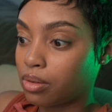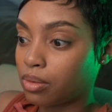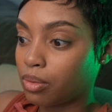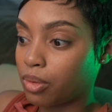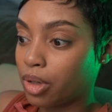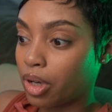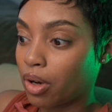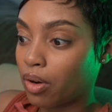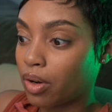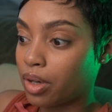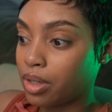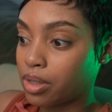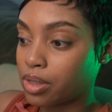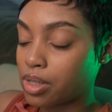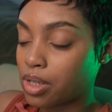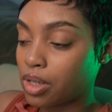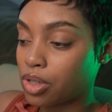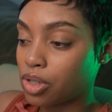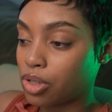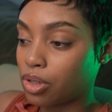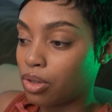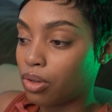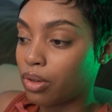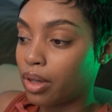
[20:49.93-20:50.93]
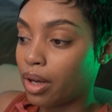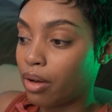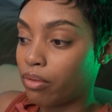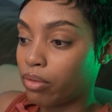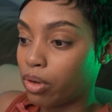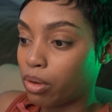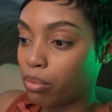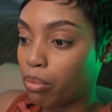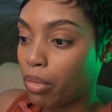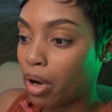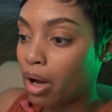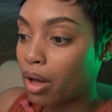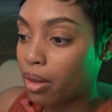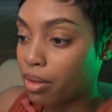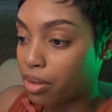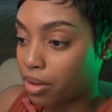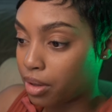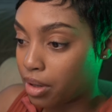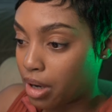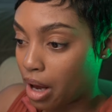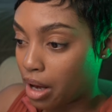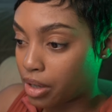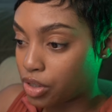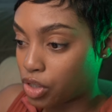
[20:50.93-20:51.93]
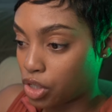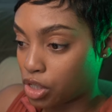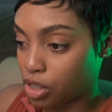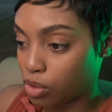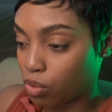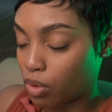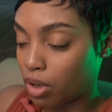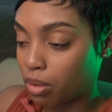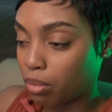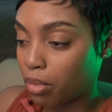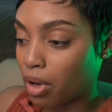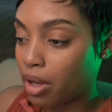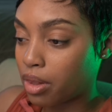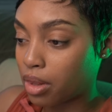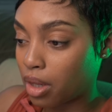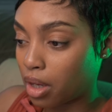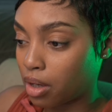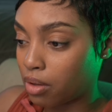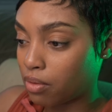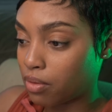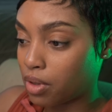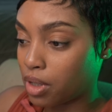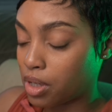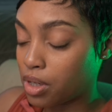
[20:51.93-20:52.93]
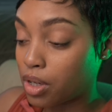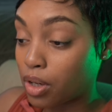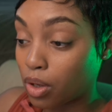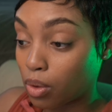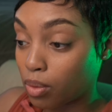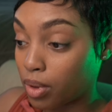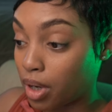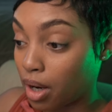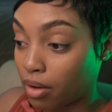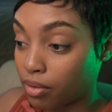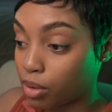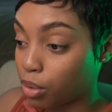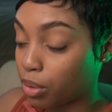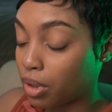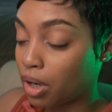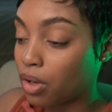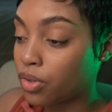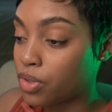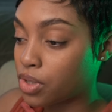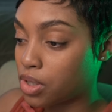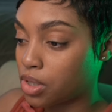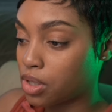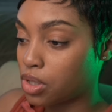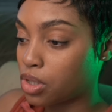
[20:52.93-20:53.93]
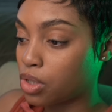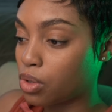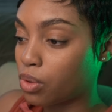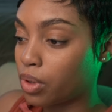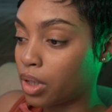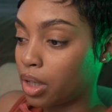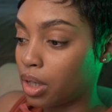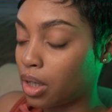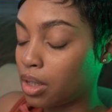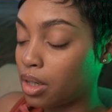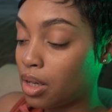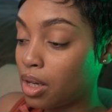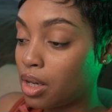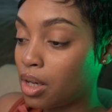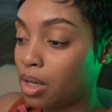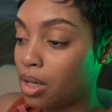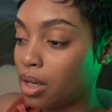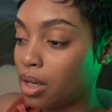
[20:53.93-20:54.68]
We are intentional every month, not just one month out of the year when everyone else is doing it.